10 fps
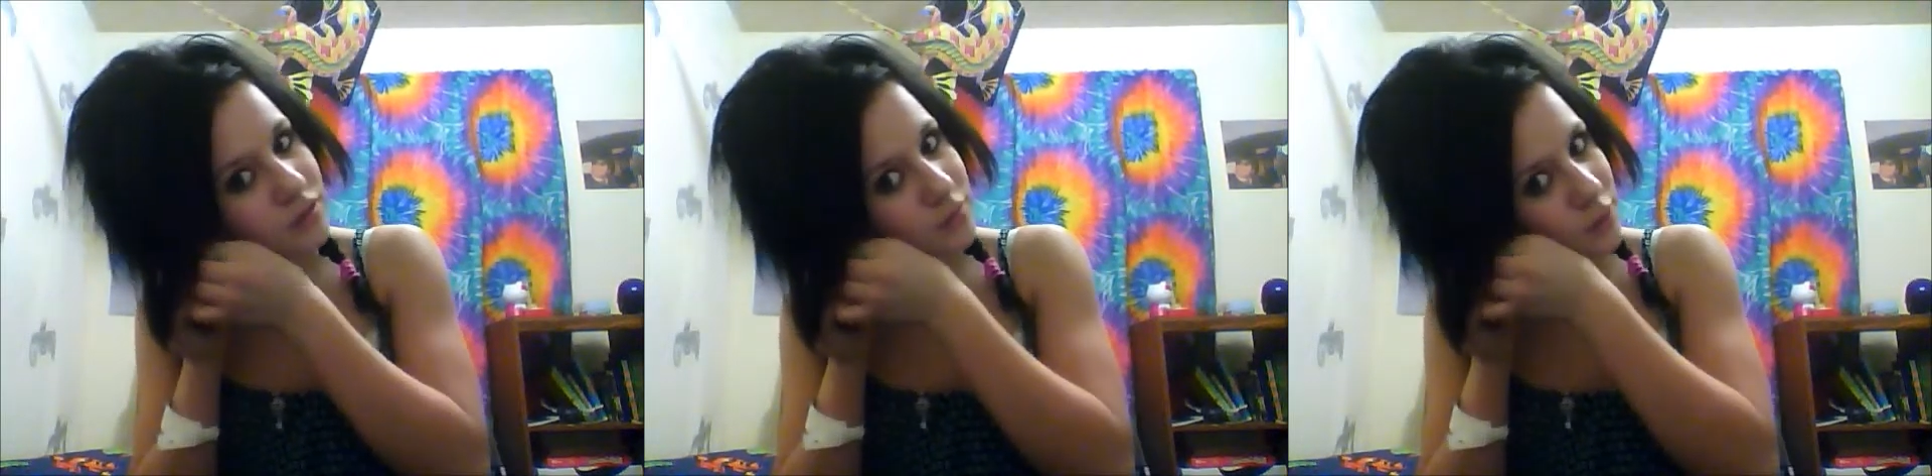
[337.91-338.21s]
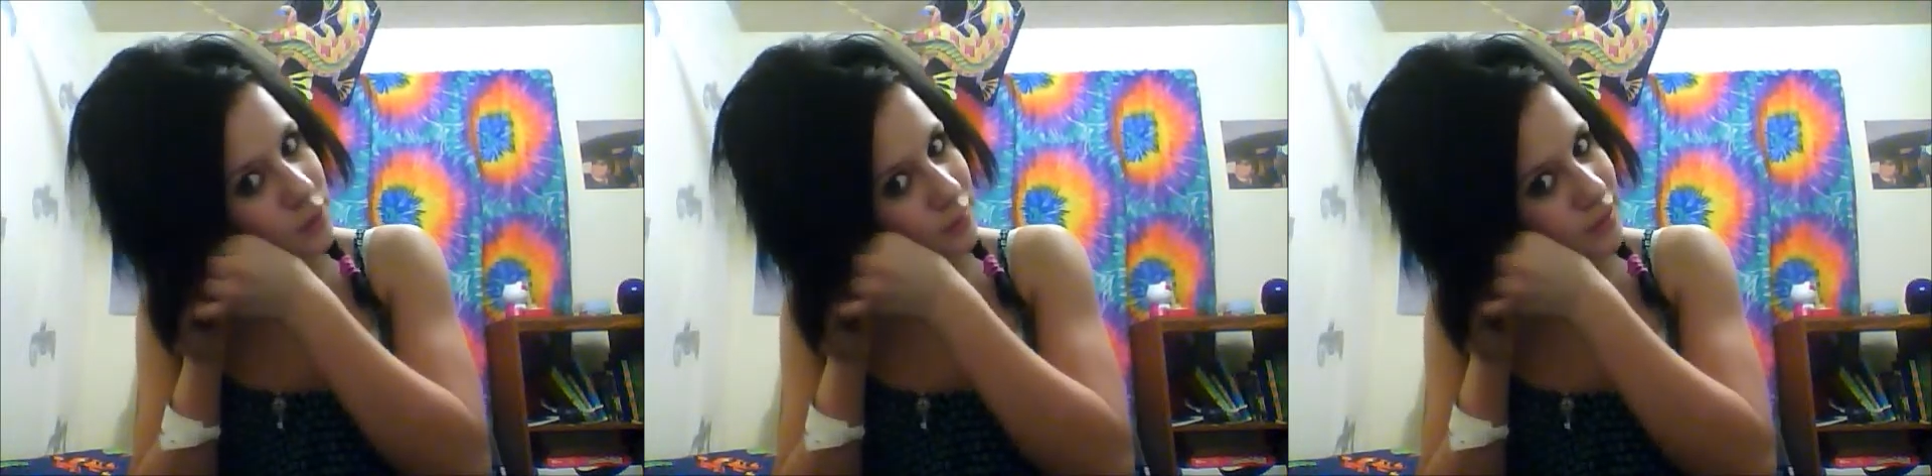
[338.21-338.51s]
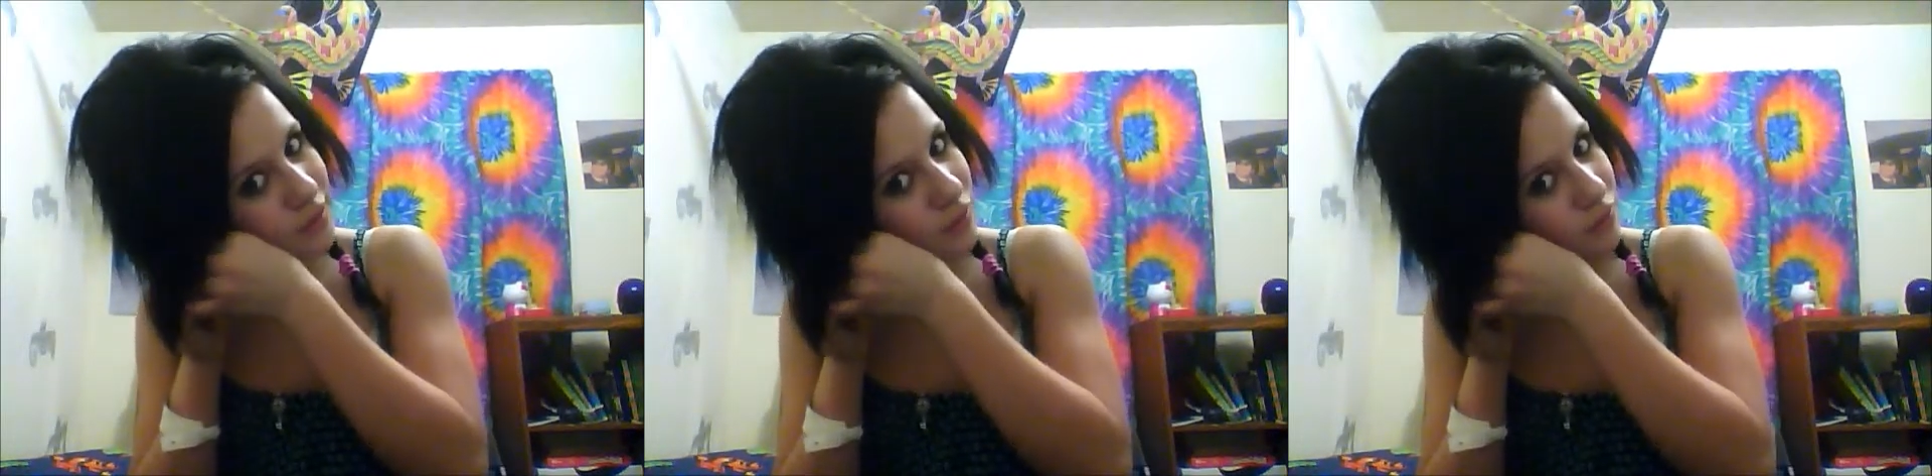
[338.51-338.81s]
to
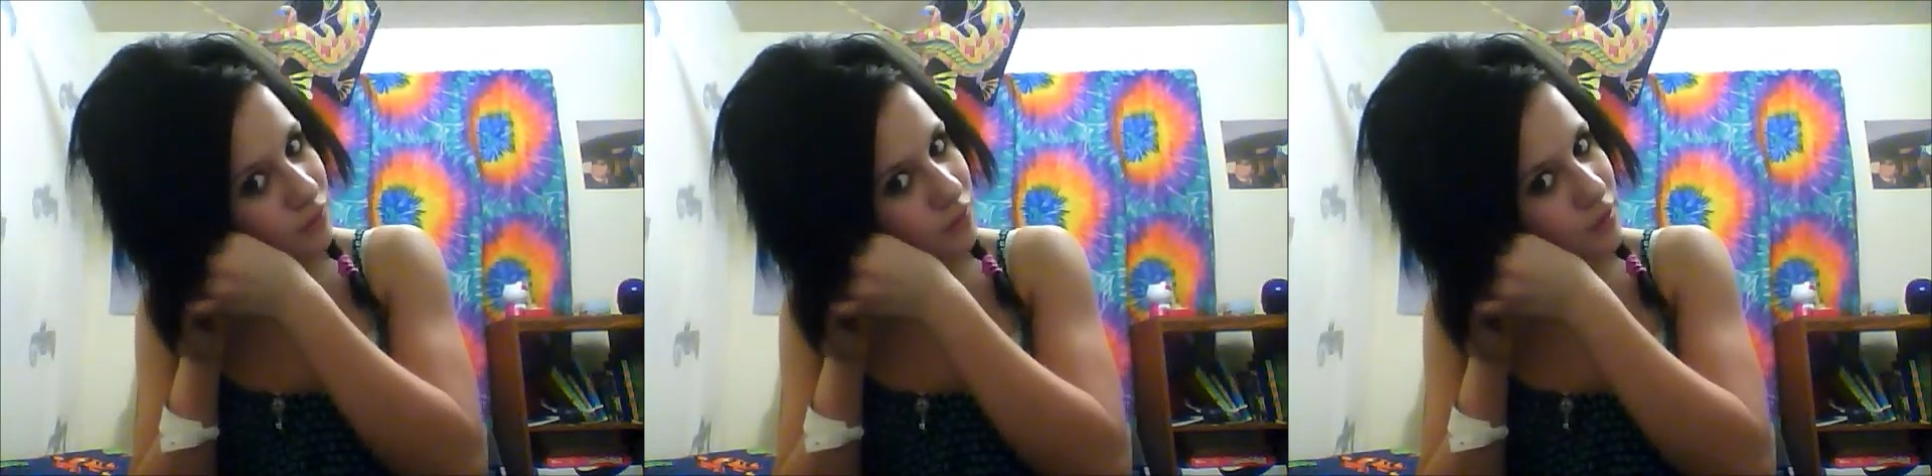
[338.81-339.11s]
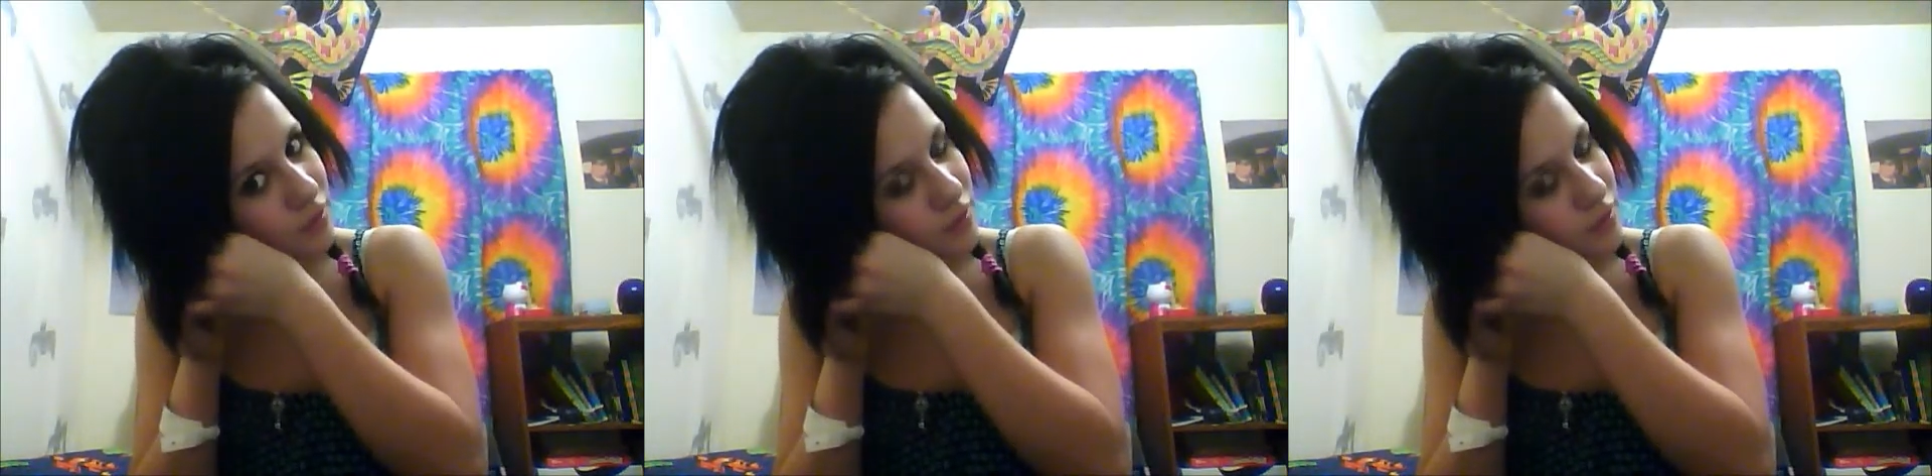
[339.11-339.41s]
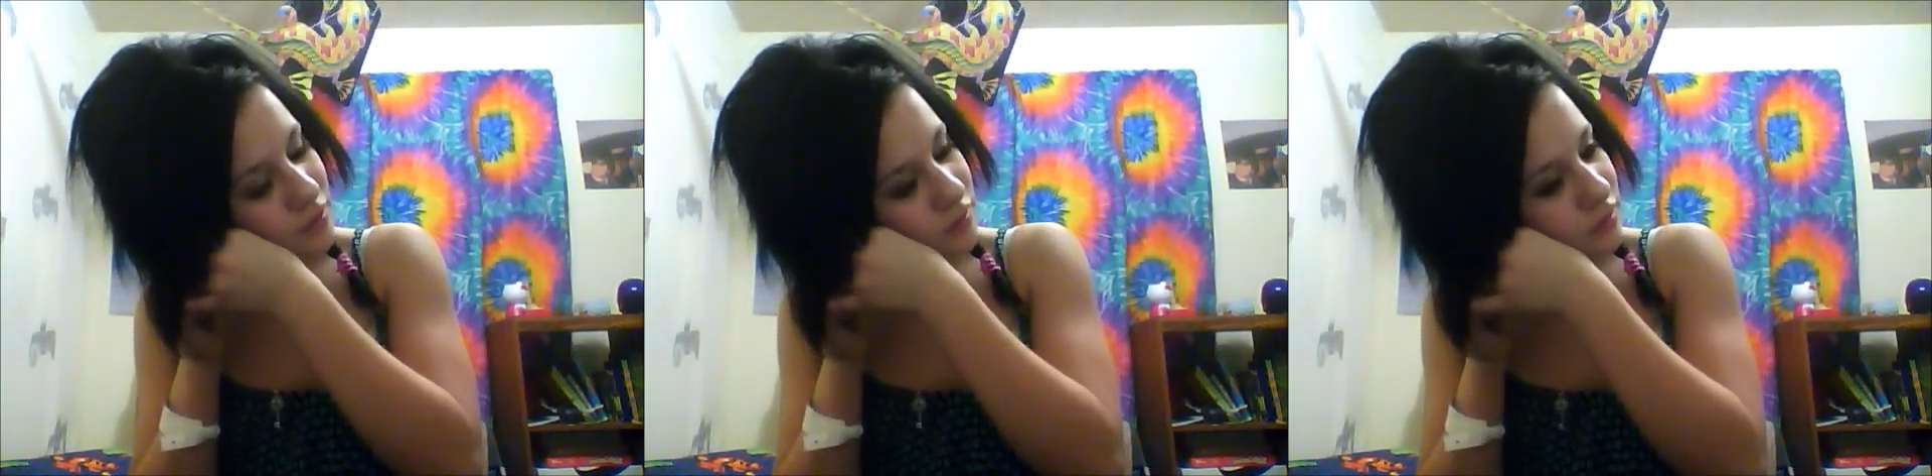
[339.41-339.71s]
myself,
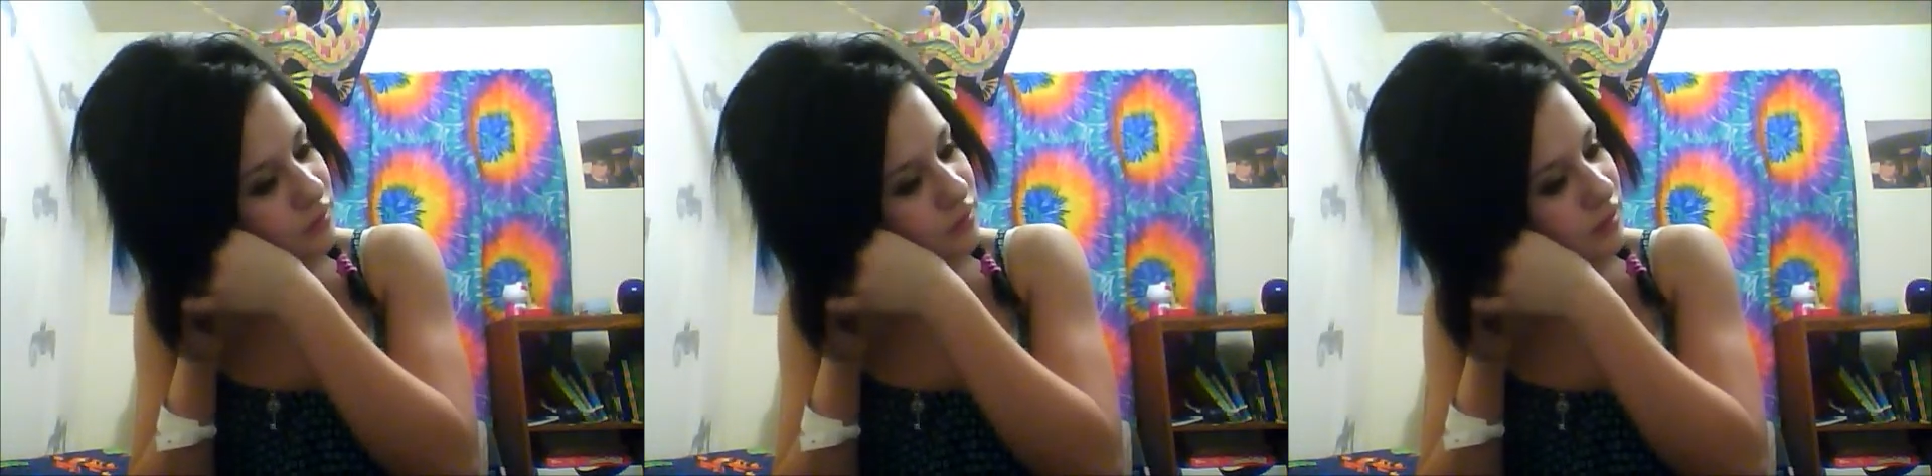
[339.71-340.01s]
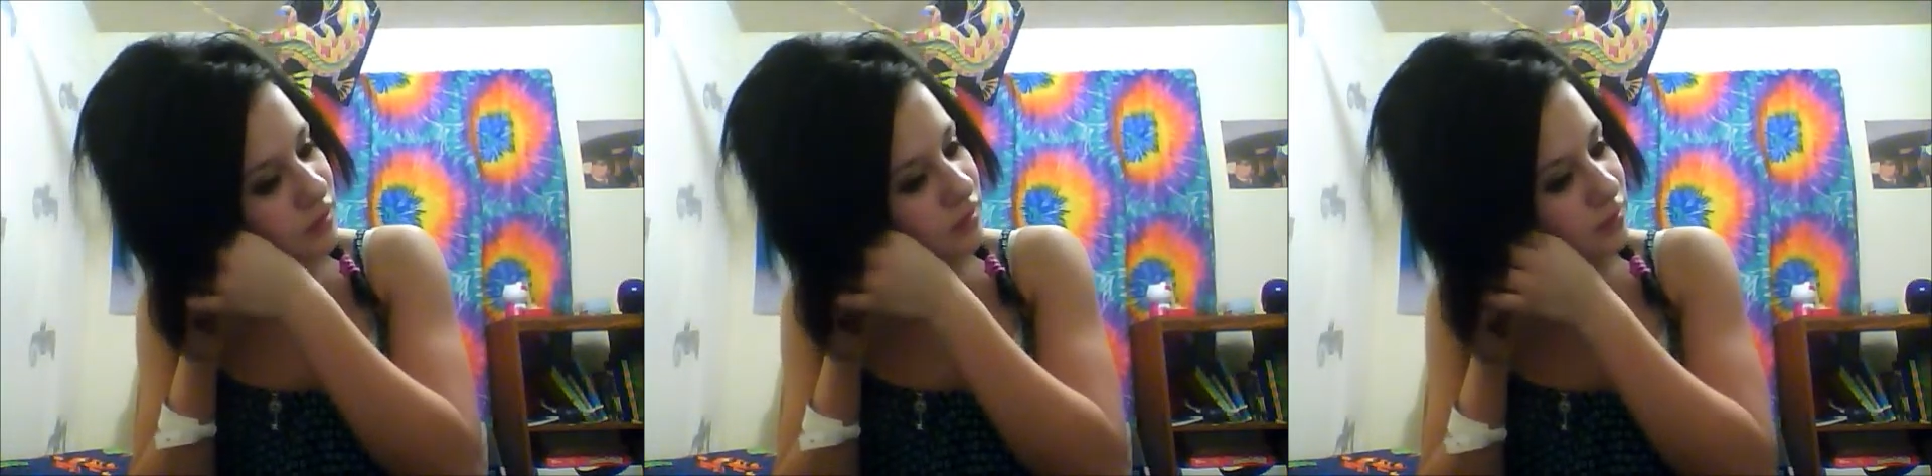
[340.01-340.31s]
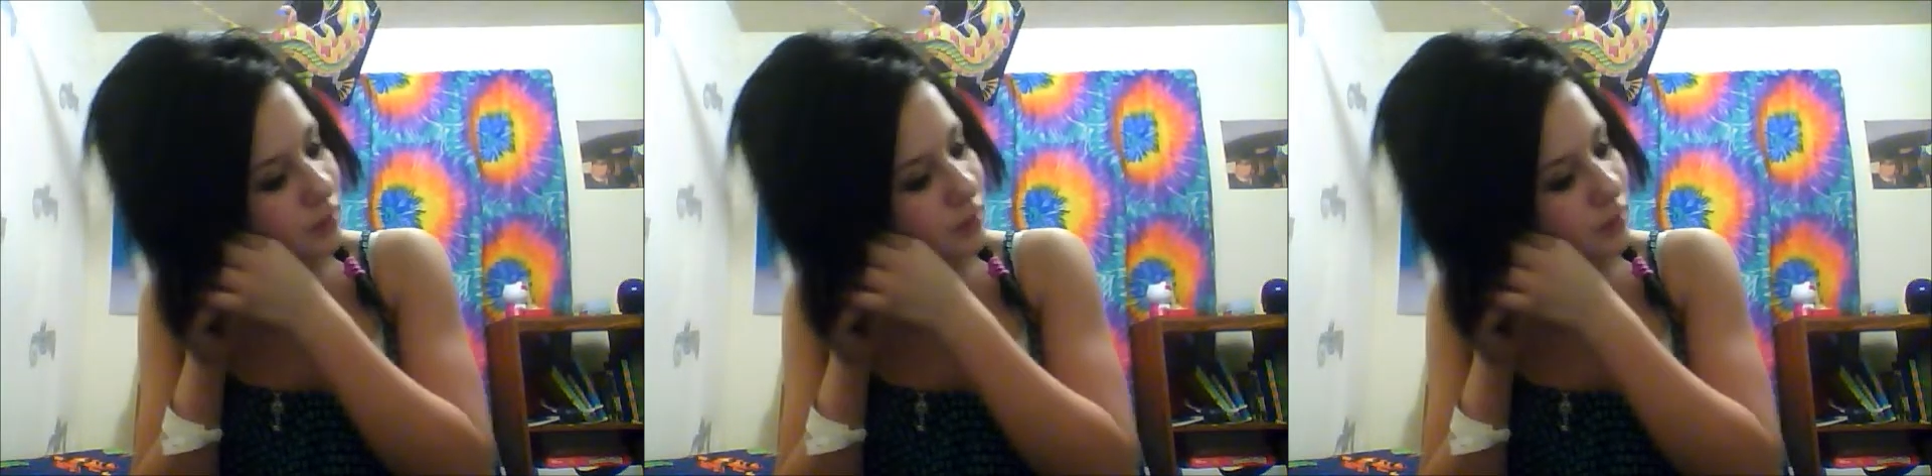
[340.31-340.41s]
just kind of to match